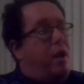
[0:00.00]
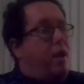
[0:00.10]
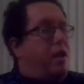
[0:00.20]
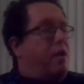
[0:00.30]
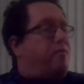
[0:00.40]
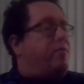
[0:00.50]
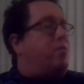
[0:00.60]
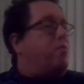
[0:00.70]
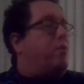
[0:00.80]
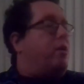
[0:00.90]
If
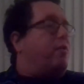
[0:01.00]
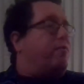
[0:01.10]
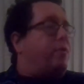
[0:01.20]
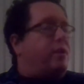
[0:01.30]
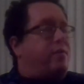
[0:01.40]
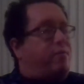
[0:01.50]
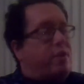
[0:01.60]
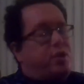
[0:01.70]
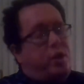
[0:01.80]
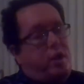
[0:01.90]
you are a fully
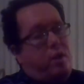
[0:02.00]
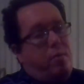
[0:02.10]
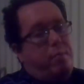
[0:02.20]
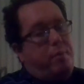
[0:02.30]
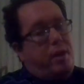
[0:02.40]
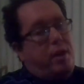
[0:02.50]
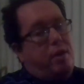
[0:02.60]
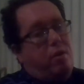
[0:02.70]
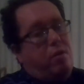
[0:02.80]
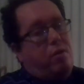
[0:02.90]
functioning human
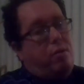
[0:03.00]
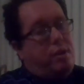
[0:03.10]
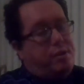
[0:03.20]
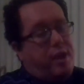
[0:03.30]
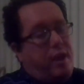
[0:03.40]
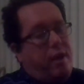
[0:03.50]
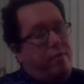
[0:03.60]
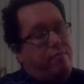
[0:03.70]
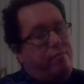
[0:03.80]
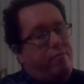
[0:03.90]
being who doesn't
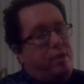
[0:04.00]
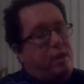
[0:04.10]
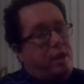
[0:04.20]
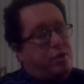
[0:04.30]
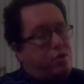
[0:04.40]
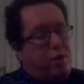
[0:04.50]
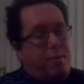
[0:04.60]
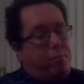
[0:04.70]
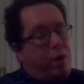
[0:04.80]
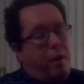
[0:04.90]
have
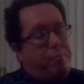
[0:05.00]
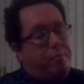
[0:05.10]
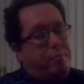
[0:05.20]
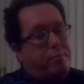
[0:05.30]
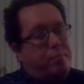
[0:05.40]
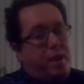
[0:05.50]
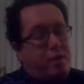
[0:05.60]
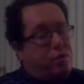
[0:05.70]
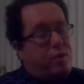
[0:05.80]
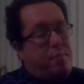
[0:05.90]
extreme
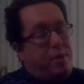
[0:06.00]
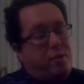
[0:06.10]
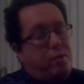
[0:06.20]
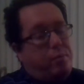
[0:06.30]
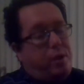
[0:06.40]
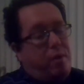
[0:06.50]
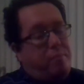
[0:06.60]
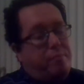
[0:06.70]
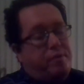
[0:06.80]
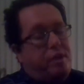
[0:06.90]
mental
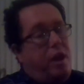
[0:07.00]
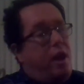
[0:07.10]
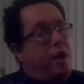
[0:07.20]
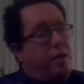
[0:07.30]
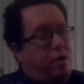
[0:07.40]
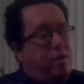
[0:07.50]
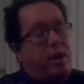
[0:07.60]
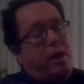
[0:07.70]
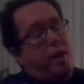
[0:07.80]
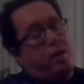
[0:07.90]
problems, you're
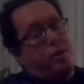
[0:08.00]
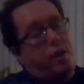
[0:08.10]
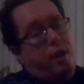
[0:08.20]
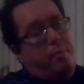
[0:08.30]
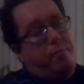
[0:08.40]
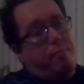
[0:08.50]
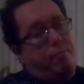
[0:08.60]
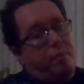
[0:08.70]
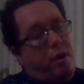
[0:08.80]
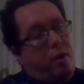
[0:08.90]
going to get a job.
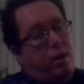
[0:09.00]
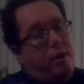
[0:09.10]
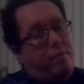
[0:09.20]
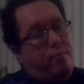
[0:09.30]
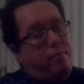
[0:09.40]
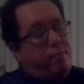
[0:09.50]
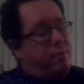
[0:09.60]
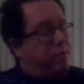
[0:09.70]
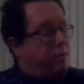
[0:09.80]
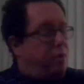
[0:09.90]
All right?
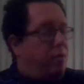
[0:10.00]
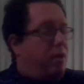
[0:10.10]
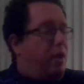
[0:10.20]
So,